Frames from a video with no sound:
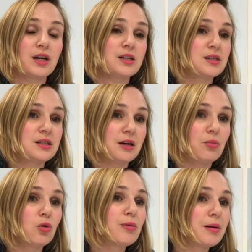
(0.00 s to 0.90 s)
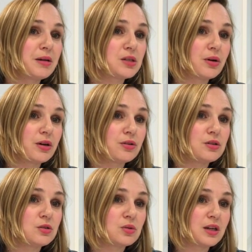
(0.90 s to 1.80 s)
and understand more about mental health and
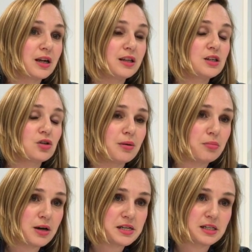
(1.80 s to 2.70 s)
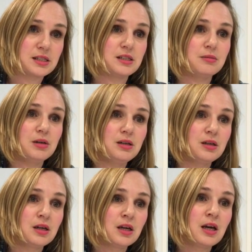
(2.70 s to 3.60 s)
suicidality, try and break down stigma,
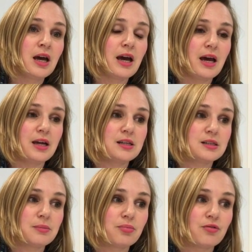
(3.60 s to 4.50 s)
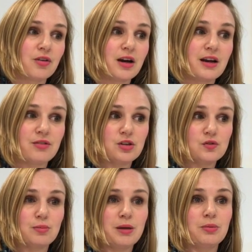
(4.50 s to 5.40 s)
and provide avenues
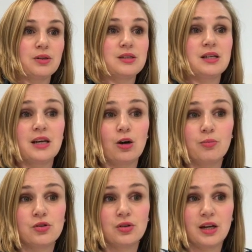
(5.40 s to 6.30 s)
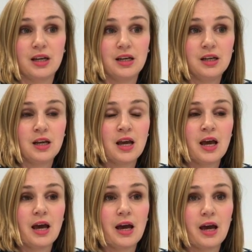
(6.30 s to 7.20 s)
for people to seek help should they need it.
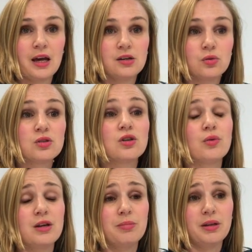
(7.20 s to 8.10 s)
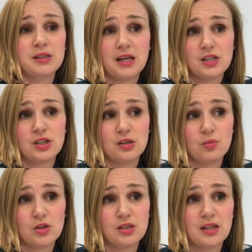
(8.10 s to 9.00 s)
And also rehabilitation,
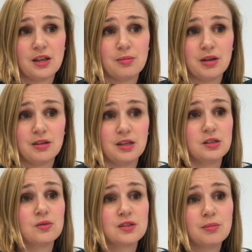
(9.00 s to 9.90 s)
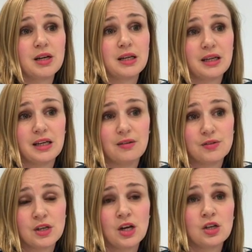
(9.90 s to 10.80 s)
which is the other big thing. So if somebody leaves
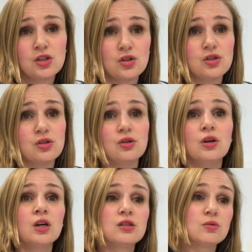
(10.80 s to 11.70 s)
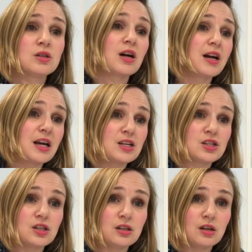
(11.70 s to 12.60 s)
due to suicide
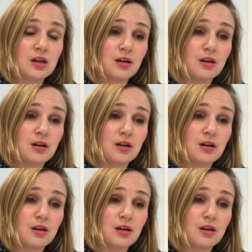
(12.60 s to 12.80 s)
ideation,